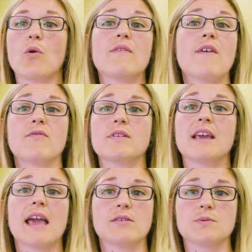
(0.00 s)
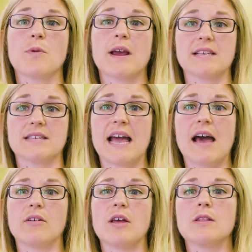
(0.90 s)
Or if everything else breaks
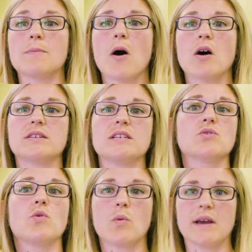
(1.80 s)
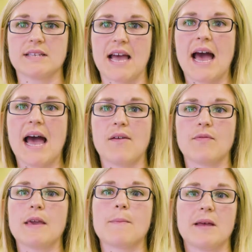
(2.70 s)
down, the parties always have
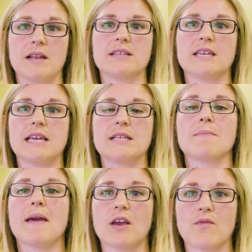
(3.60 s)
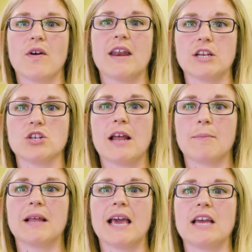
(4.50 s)
the ability to make a financial
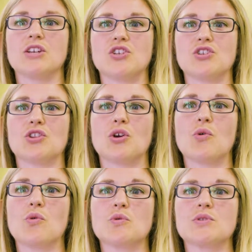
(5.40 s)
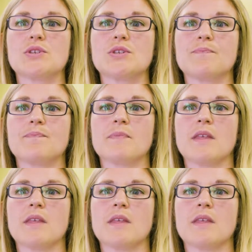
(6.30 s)
application to the courts.